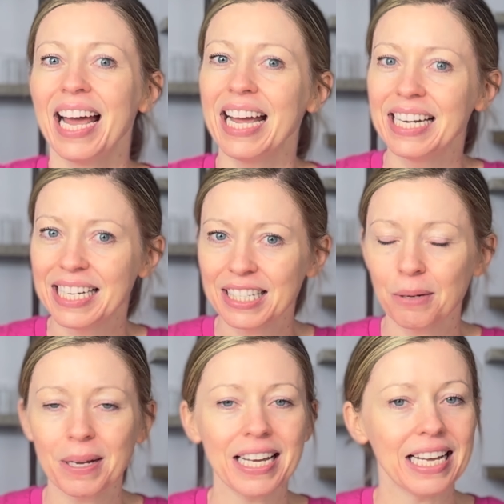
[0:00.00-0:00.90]
It needs to
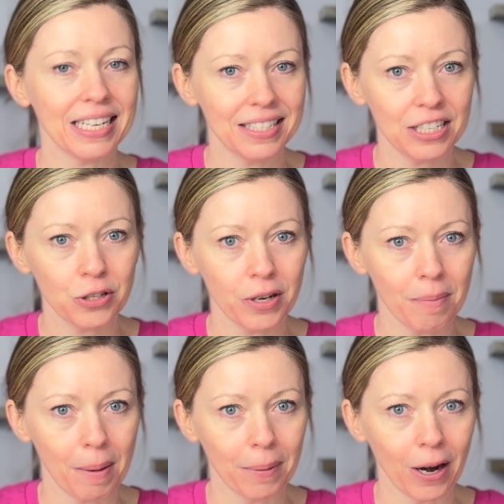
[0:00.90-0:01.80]
be easy to
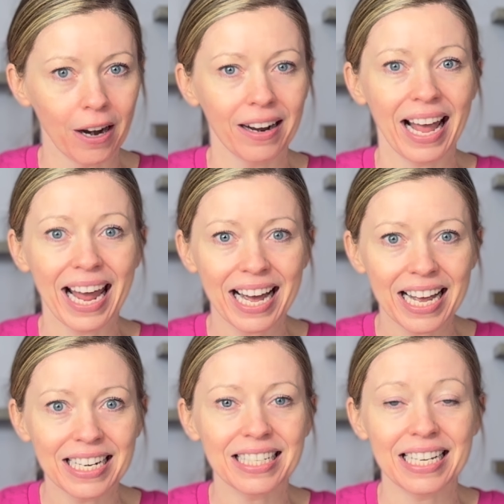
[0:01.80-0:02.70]
remember
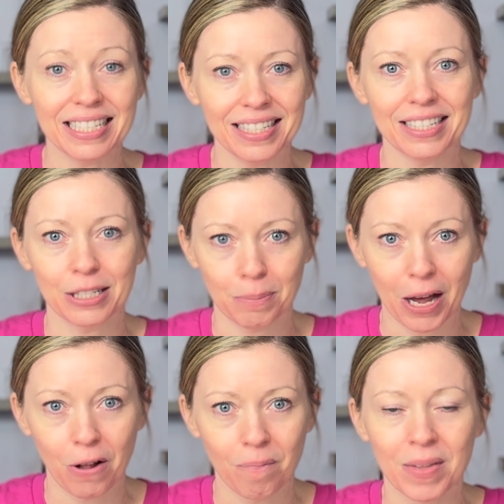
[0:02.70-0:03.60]
and easy to
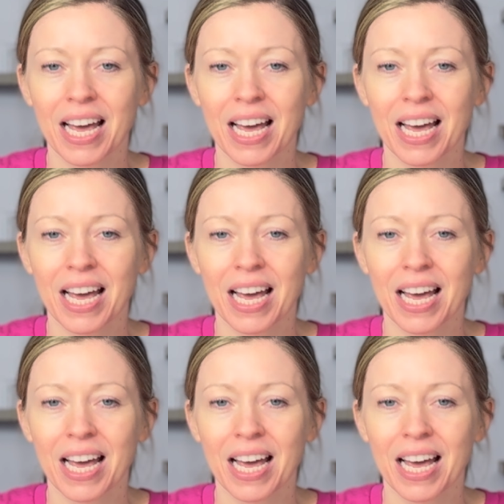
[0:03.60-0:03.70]
spell.